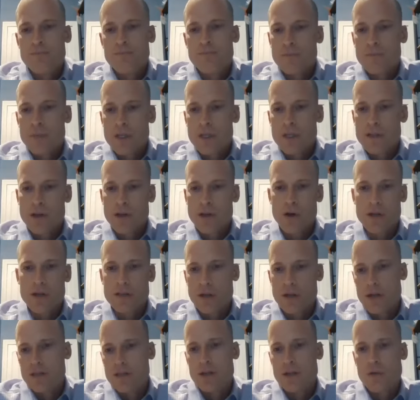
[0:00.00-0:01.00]
So
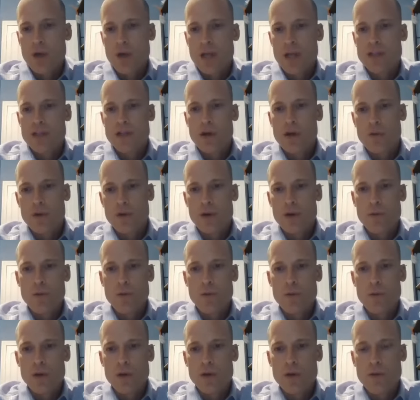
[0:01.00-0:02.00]
it's a ratio
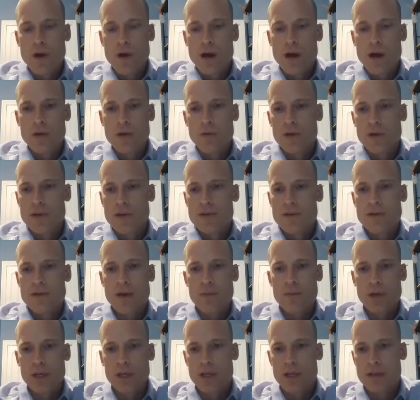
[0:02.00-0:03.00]
we run with
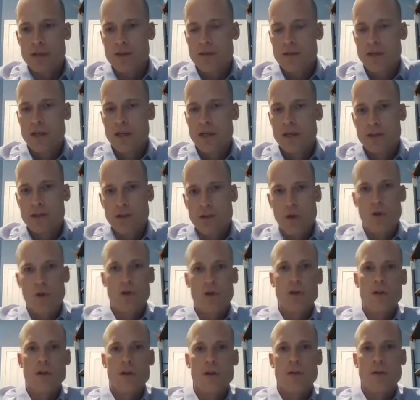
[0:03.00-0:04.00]
somebody's
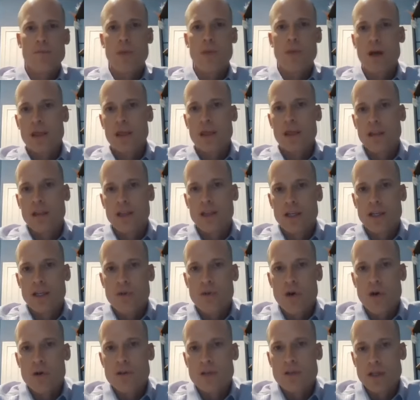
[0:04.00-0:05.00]
total monthly
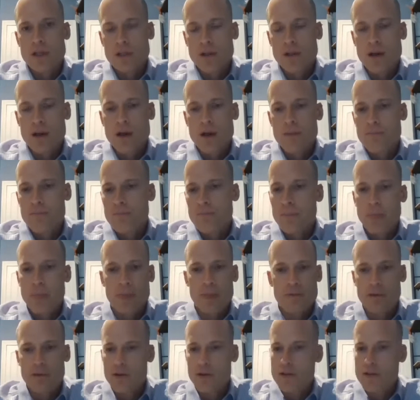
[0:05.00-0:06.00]
gross income
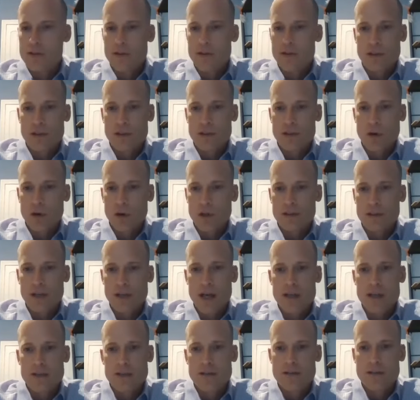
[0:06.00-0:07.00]
versus their total
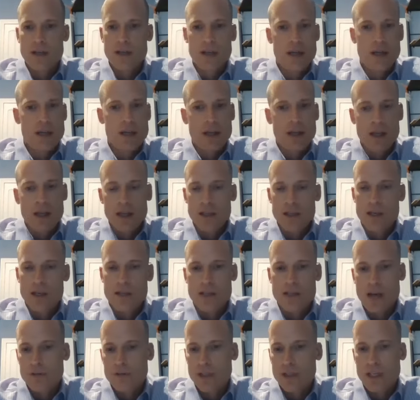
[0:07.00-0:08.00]
debts, and you
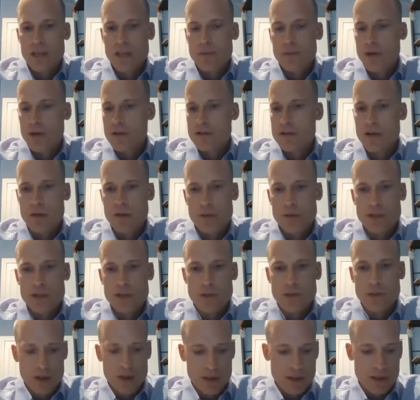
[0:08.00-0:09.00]
just have to keep those numbers
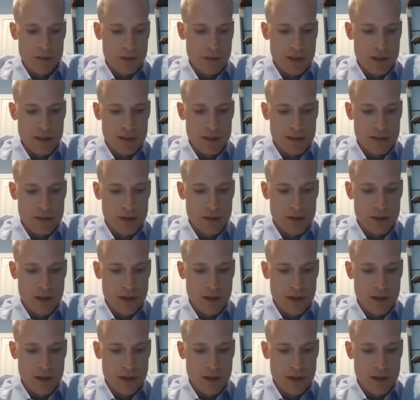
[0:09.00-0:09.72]
within certain